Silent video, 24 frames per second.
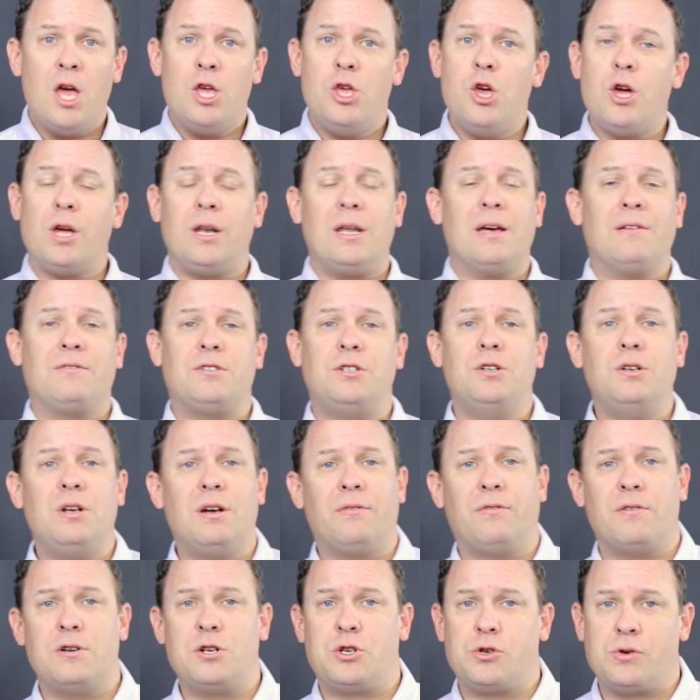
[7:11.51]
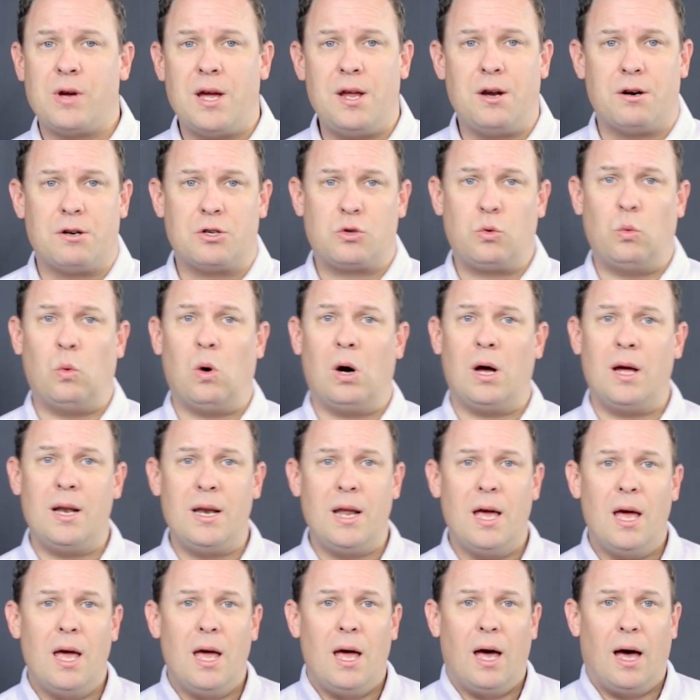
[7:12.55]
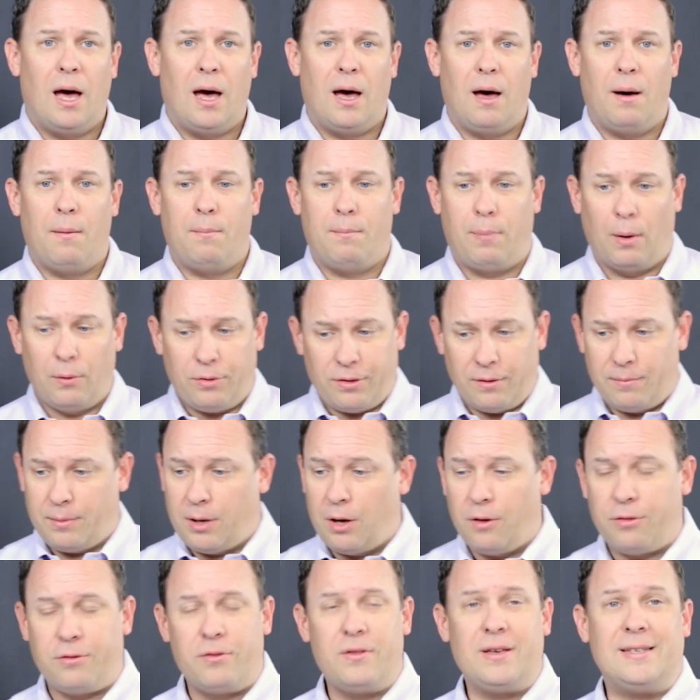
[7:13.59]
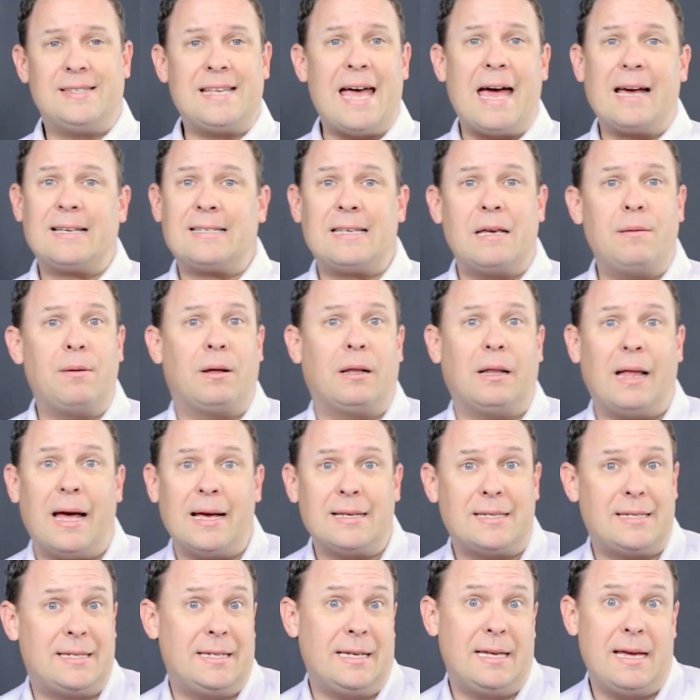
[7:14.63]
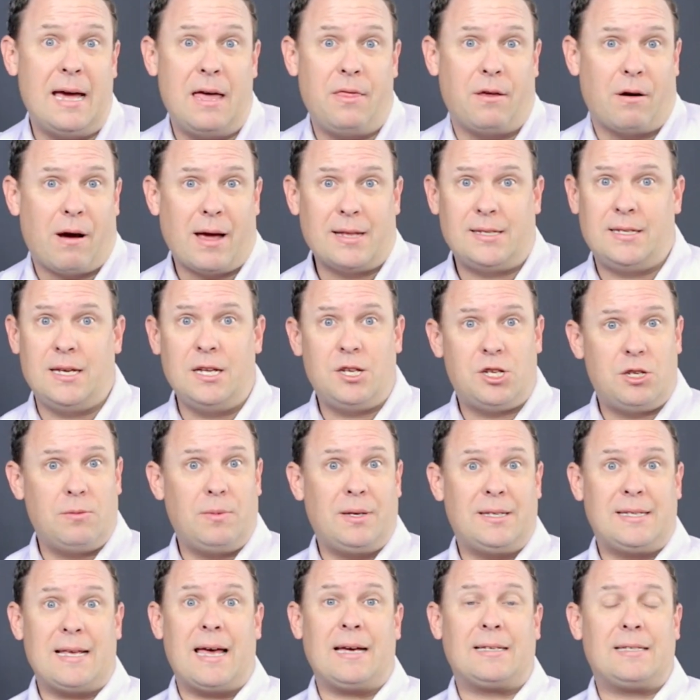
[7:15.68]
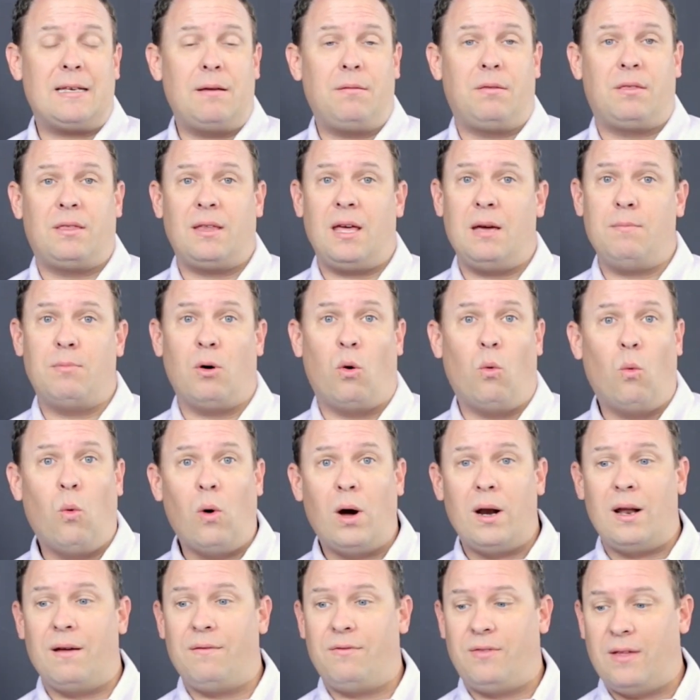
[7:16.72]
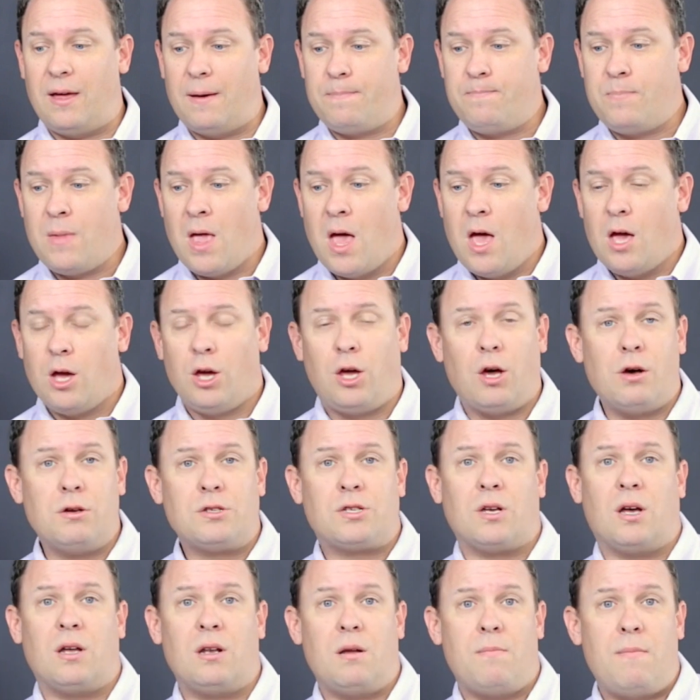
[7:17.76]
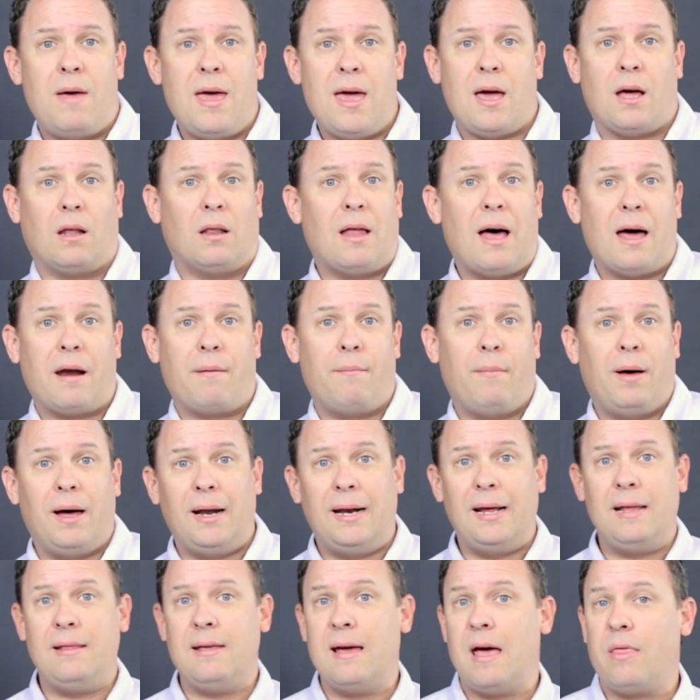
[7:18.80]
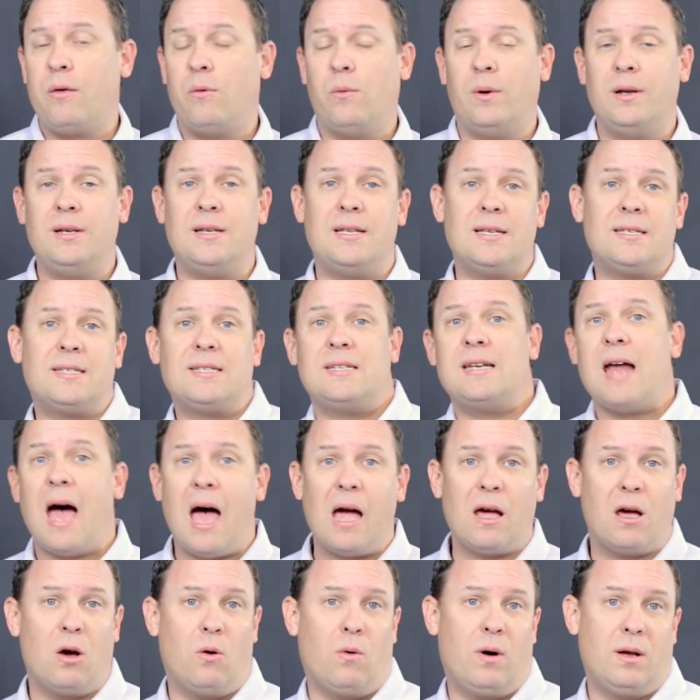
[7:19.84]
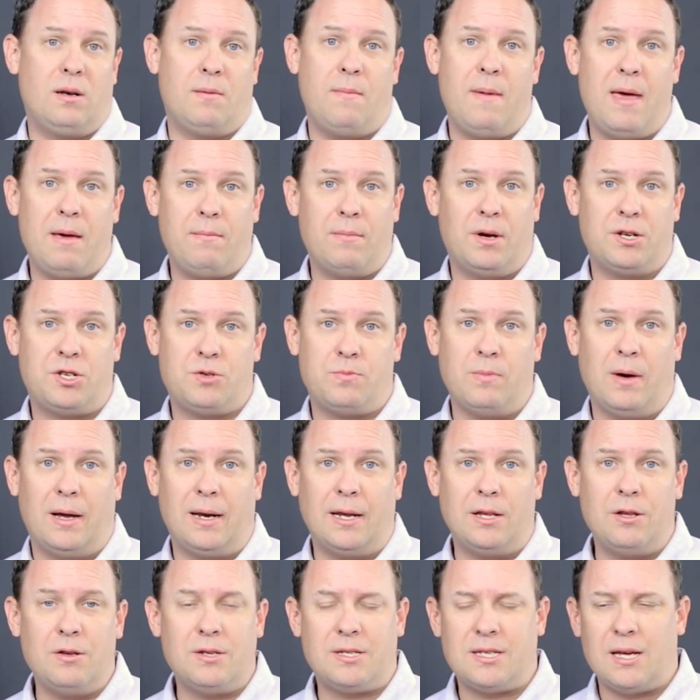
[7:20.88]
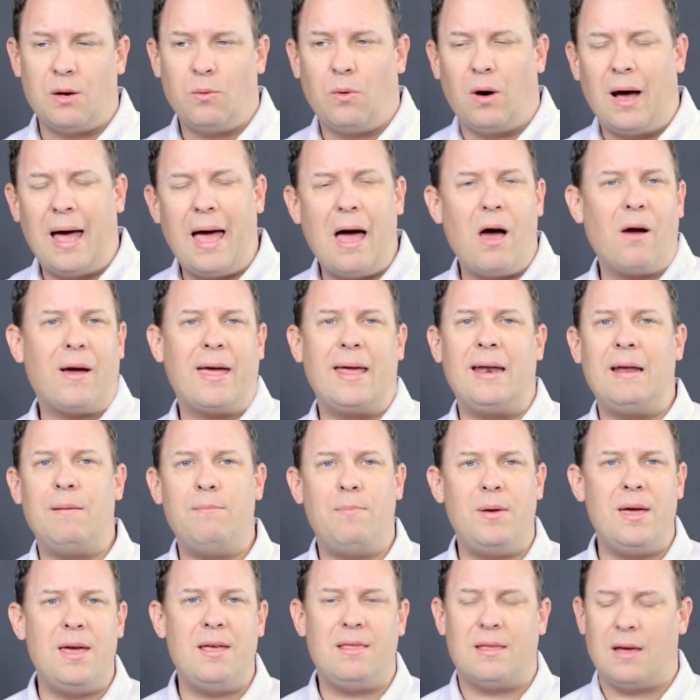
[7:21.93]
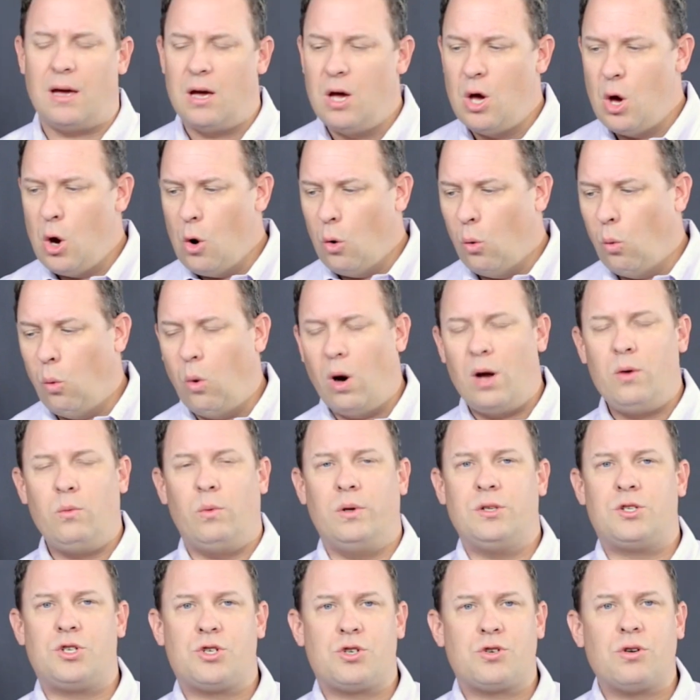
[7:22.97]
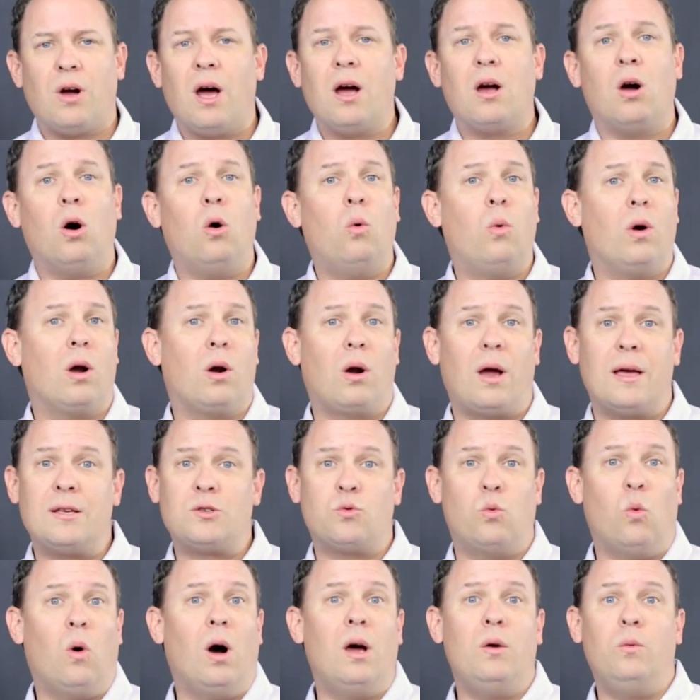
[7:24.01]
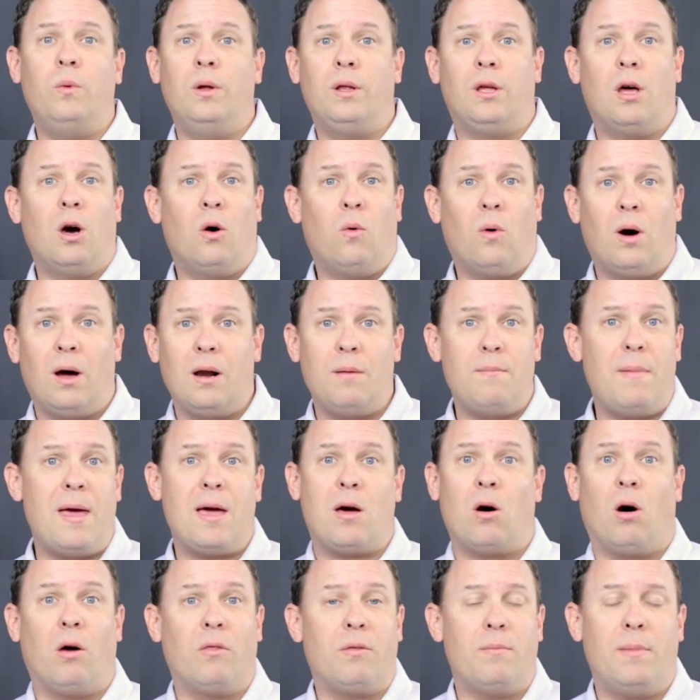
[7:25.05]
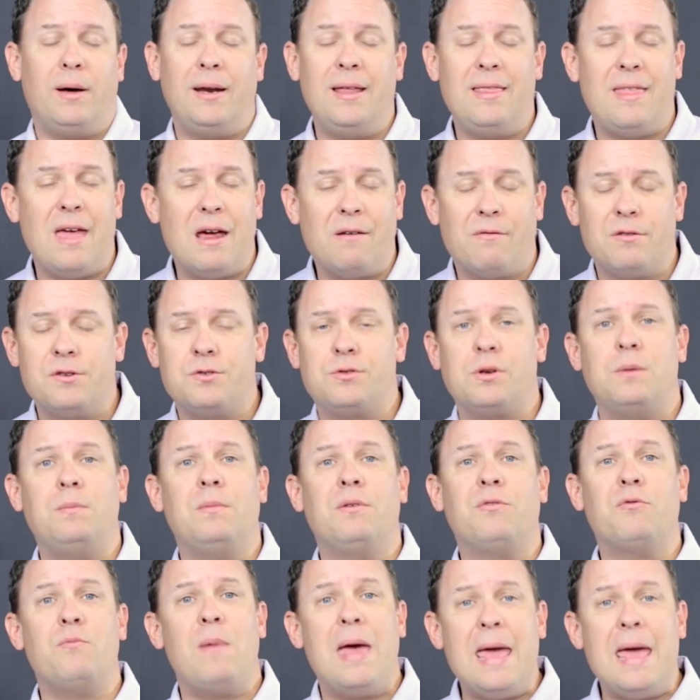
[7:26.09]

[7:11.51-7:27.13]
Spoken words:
You can have two different traders. One, both of them go through the exact same class together. I teach them exact same thing, but one of them goes on to make a lot of money and the other one does not go on to make much money. And you say, well, how can it be that one would struggle whereas one would go on and make all the money they ever dreamed of